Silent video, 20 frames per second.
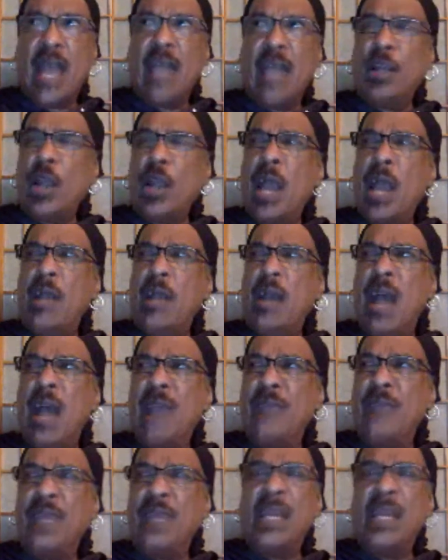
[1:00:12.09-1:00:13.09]
I forget
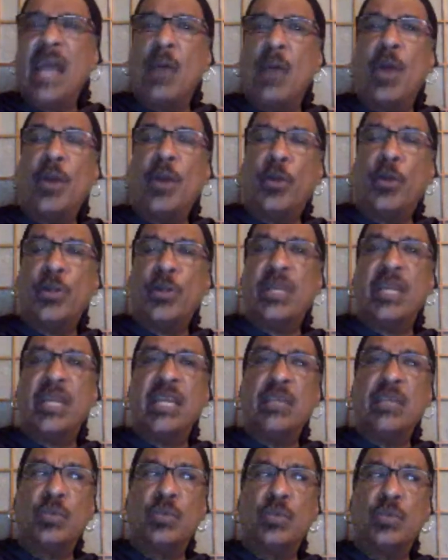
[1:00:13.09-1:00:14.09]
how I heard that
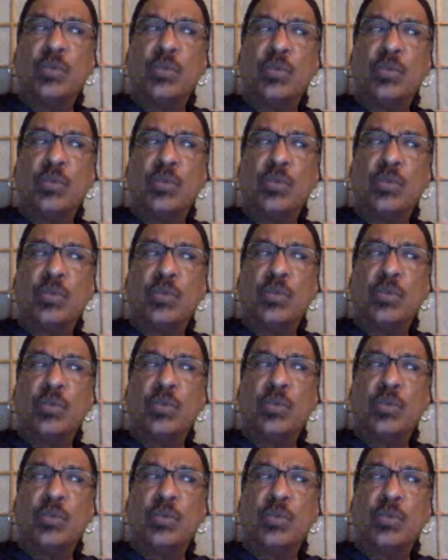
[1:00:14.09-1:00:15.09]
he was in
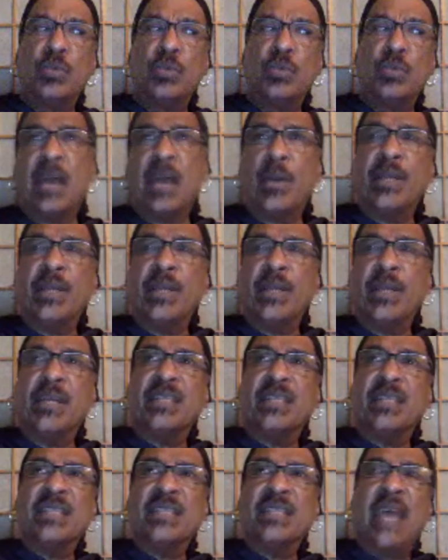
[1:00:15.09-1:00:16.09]
D.C. I even forgot
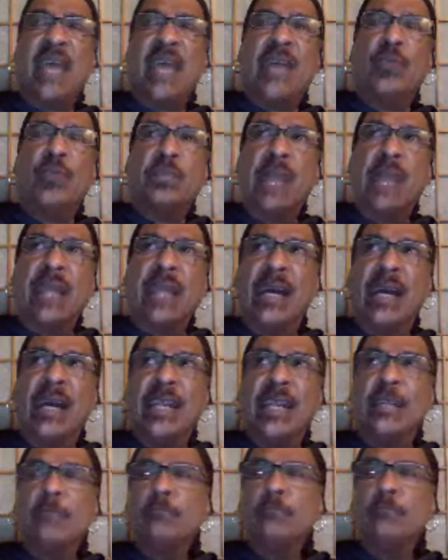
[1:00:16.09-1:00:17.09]
how I got his address,
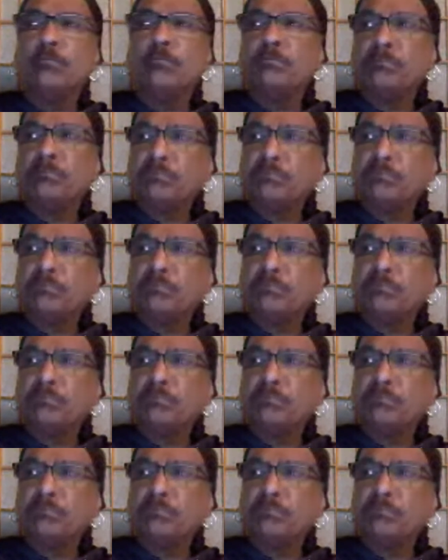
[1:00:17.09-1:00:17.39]
but I got it.